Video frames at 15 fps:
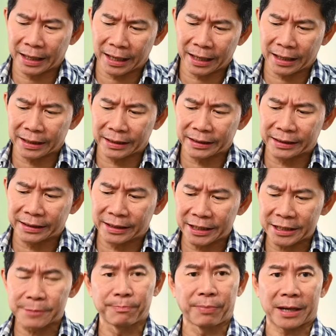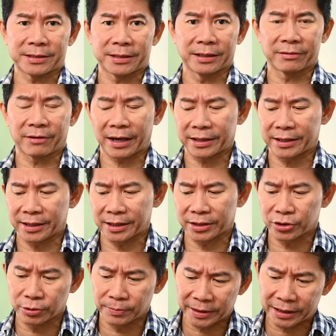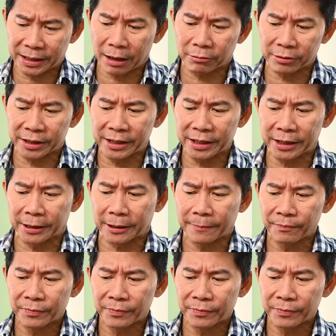and this button right here should be down here,